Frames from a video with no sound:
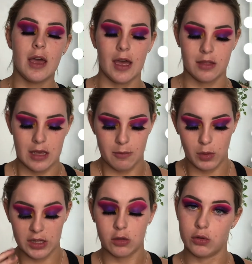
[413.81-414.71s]
and then when
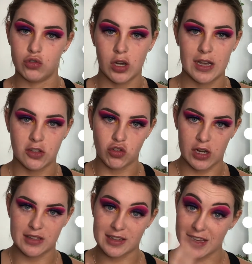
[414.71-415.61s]
the glue dries, it
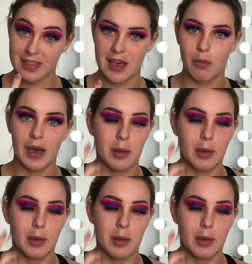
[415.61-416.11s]
dries it in that way.